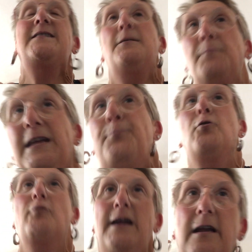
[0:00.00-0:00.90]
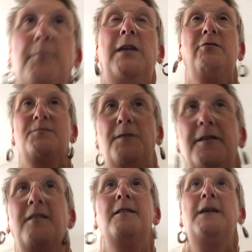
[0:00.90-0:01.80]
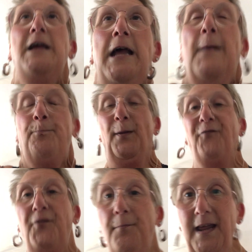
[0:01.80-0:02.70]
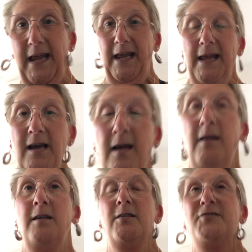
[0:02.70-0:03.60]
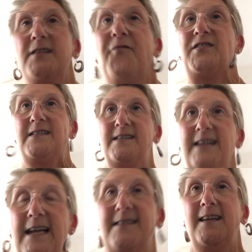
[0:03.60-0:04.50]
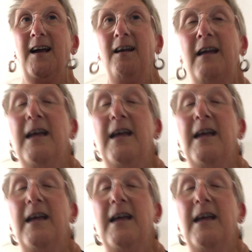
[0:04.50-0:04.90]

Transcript: some people great amusement, but for me, who suffers dyslexia,